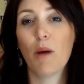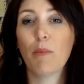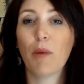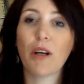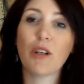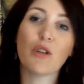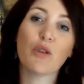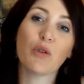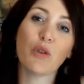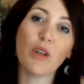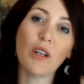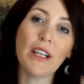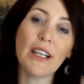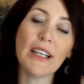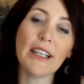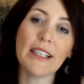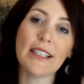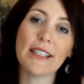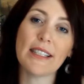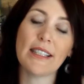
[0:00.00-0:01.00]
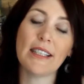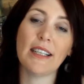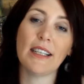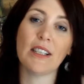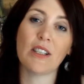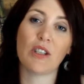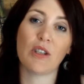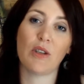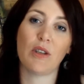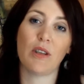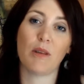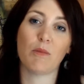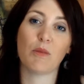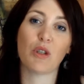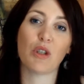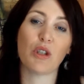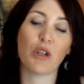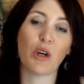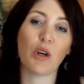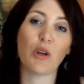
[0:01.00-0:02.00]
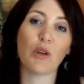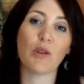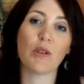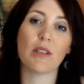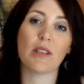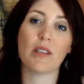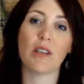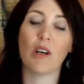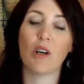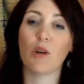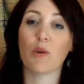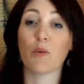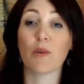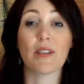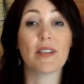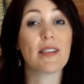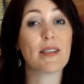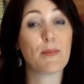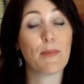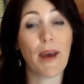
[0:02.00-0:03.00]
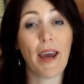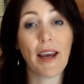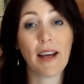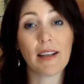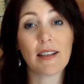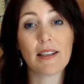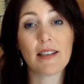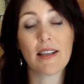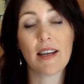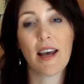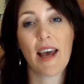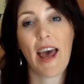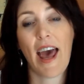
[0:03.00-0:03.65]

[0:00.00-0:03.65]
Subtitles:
By truly listening to them shows respect,